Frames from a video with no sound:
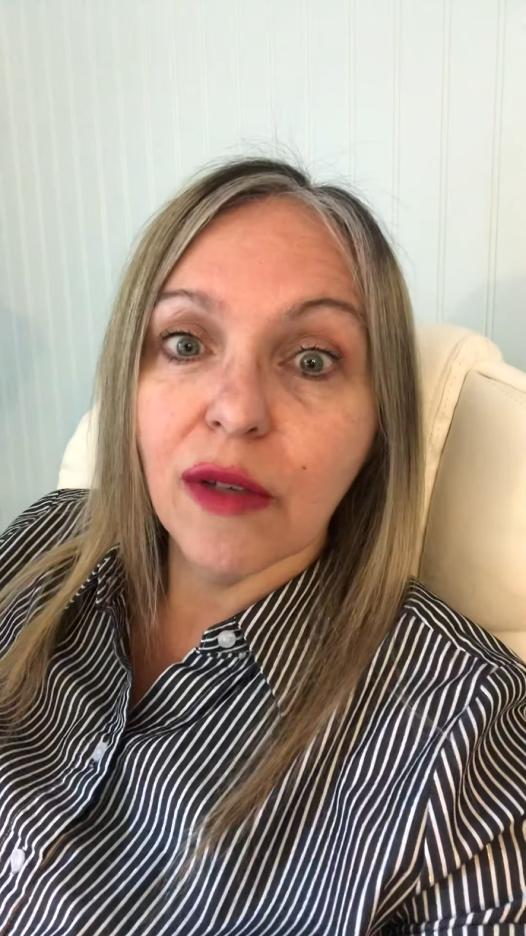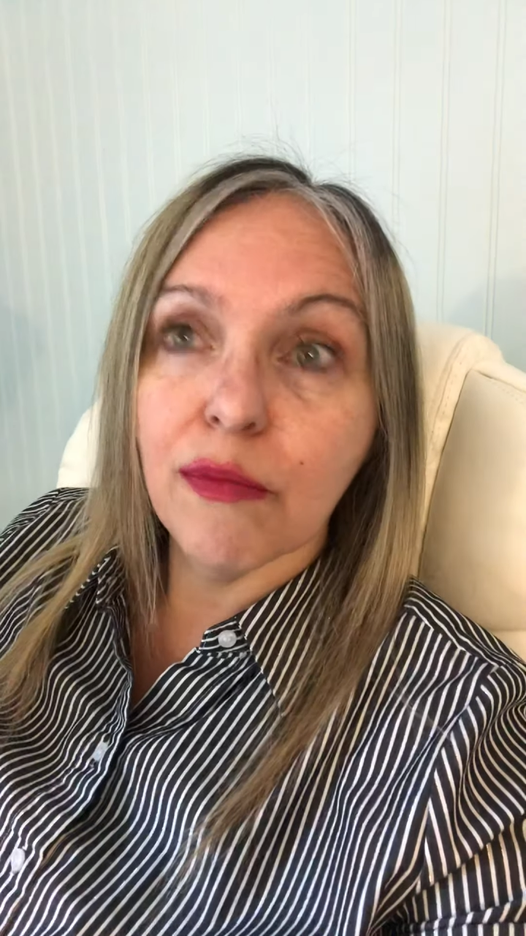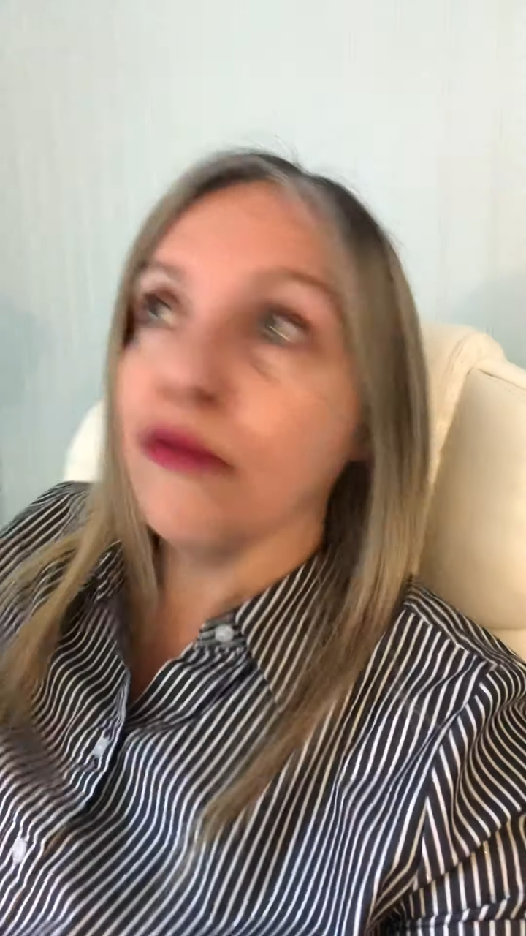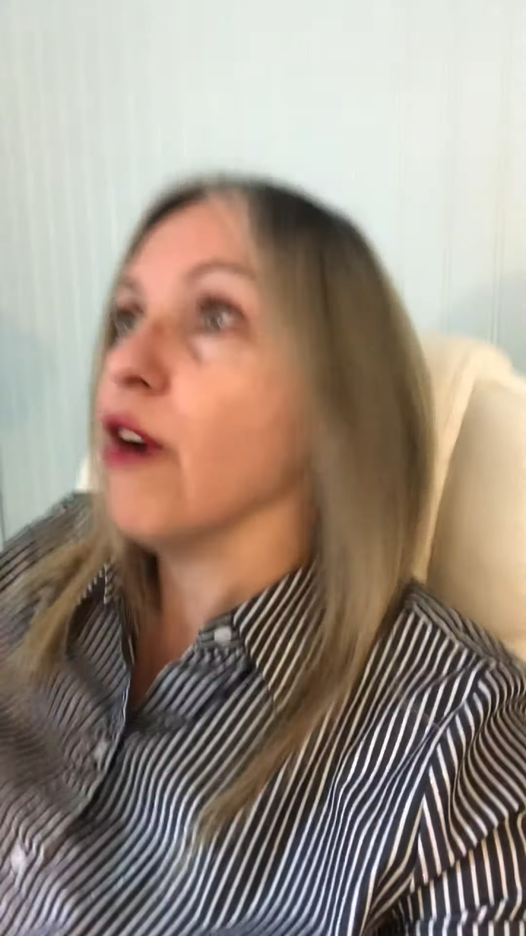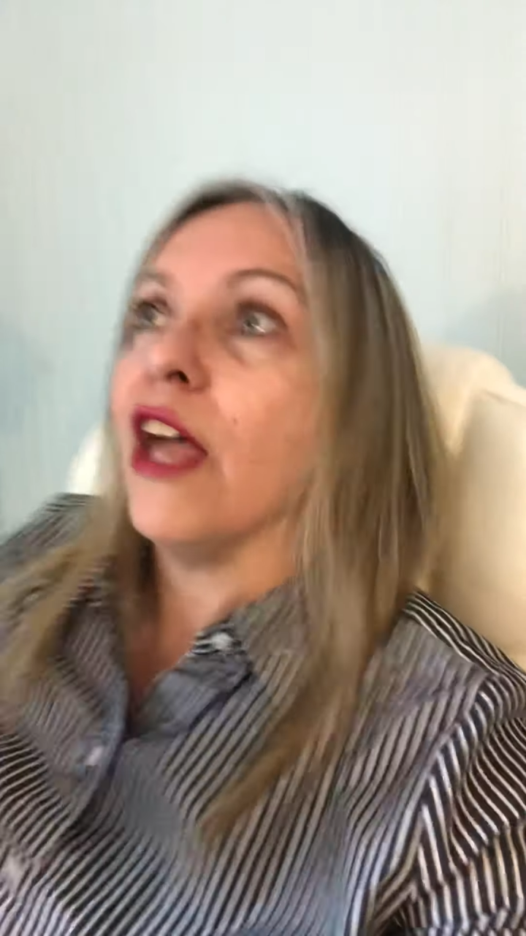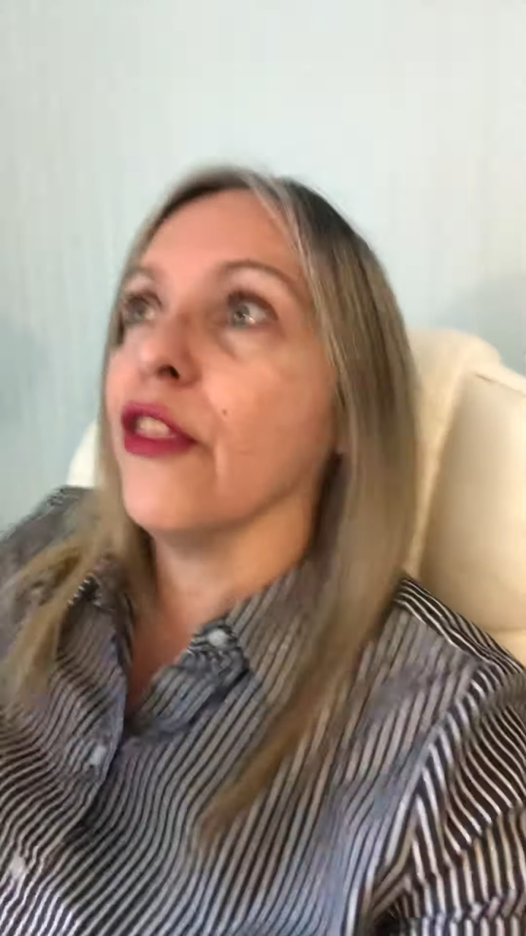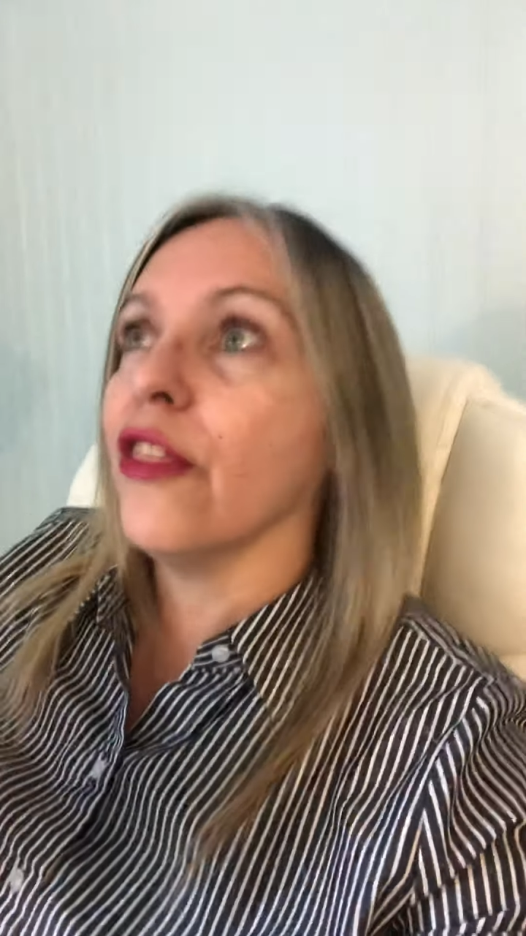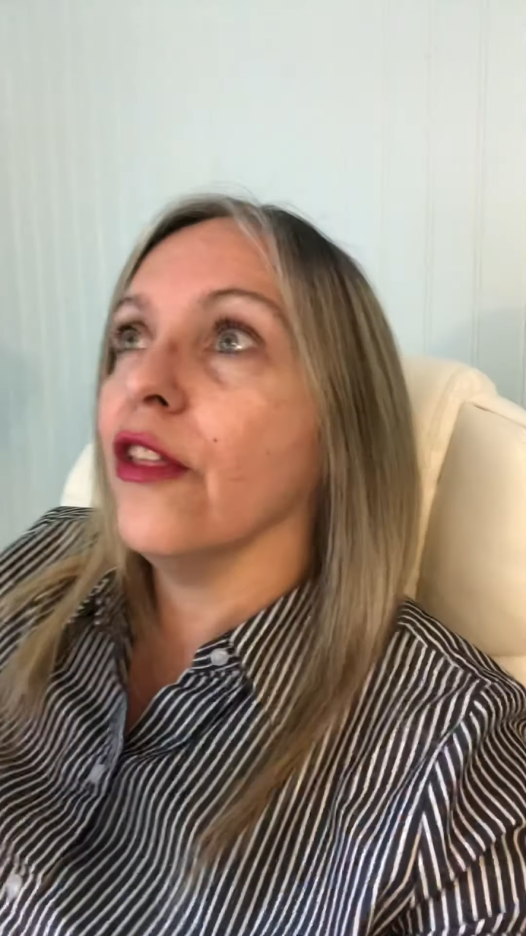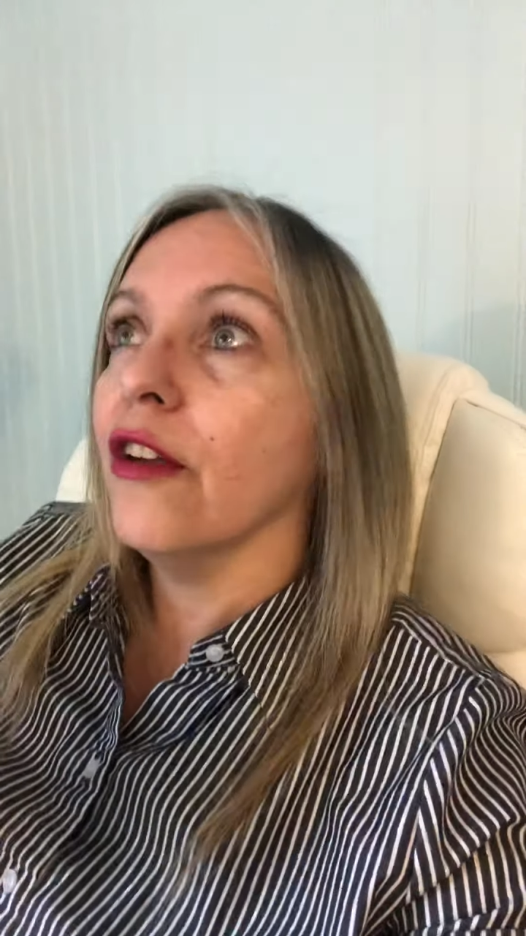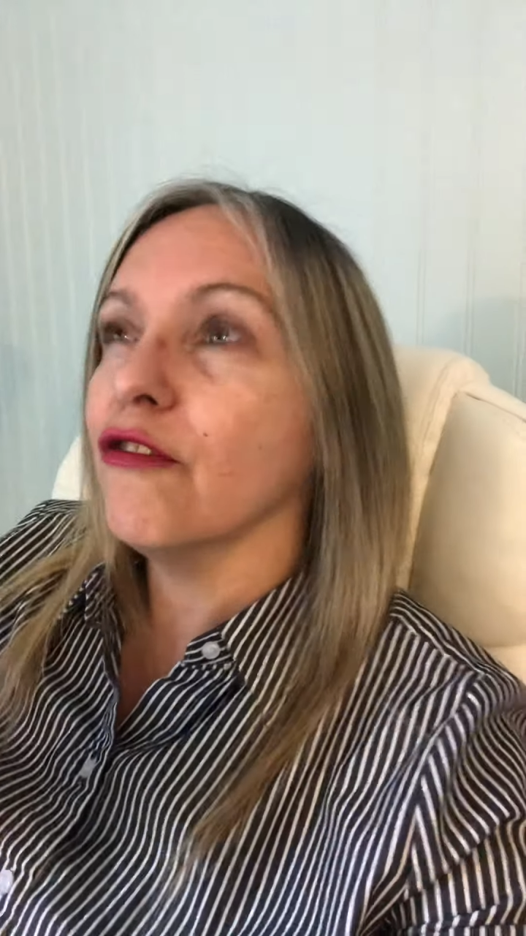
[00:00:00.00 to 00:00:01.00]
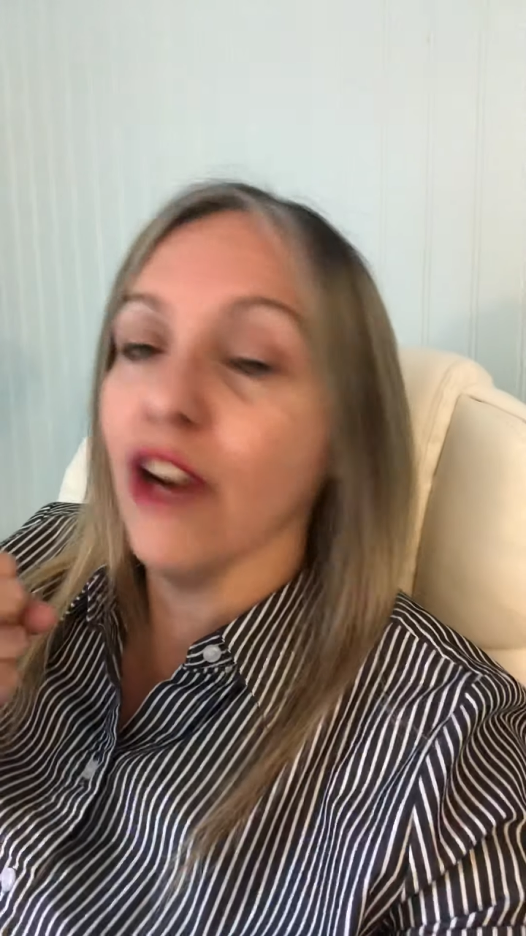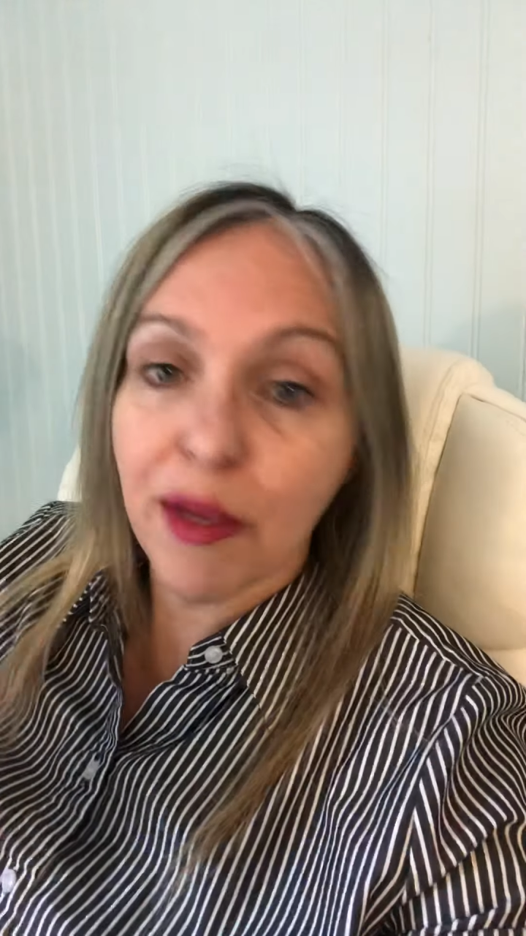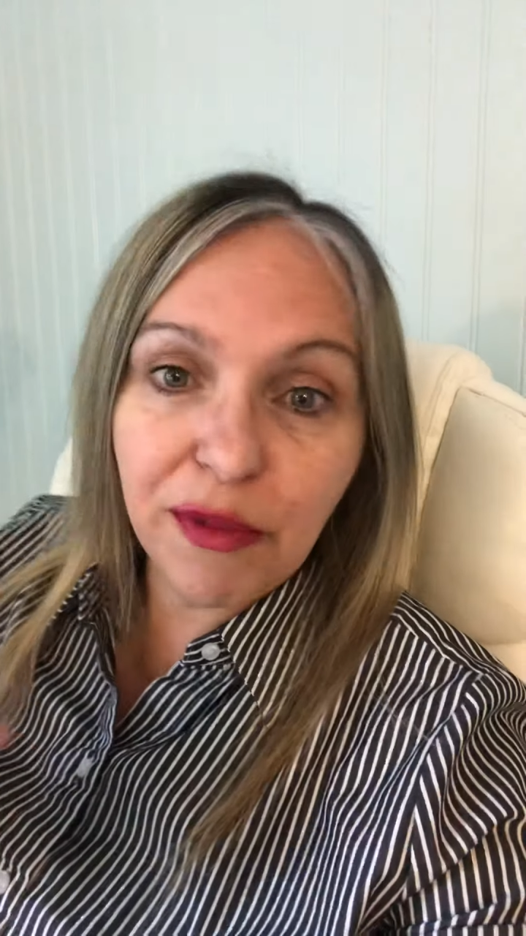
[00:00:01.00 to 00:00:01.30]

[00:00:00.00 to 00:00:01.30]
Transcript: breath right